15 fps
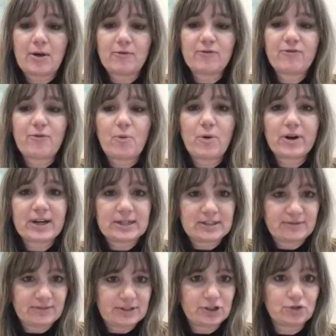for
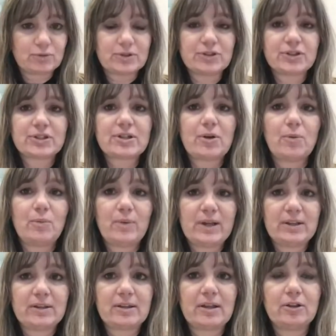individuals
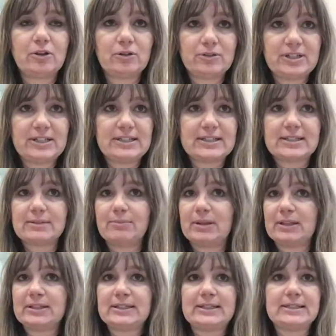with learning
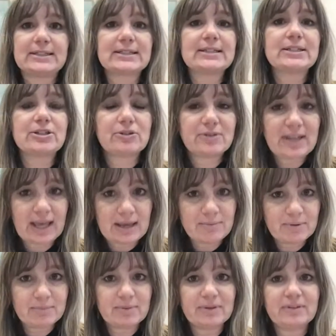disabilities because they're
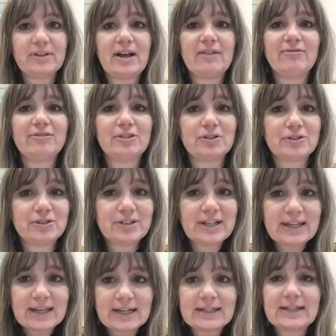capable of
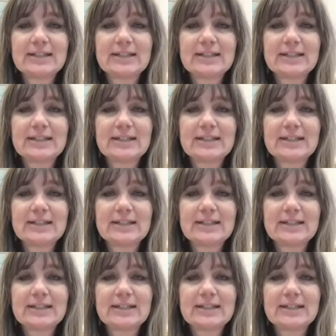learning it.